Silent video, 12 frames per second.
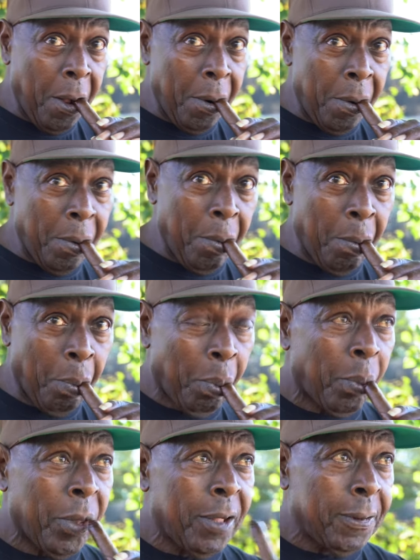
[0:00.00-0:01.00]
throughout the years on
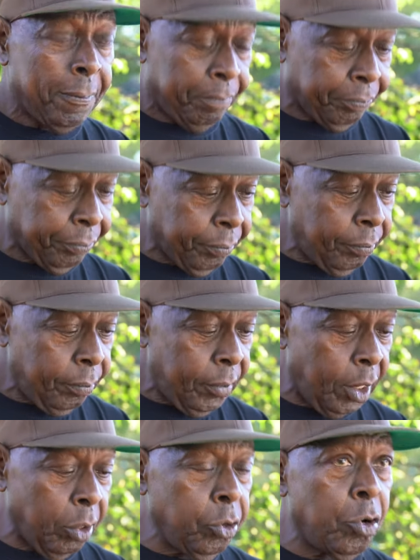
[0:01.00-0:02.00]
the racetrack?
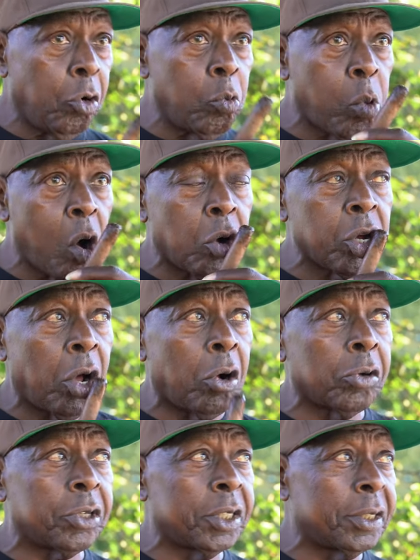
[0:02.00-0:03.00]
You know, walking
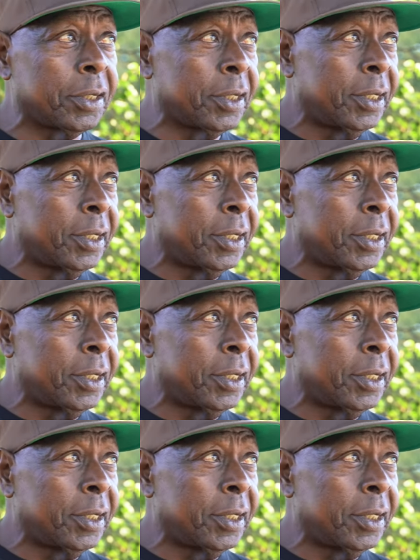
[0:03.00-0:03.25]
horses,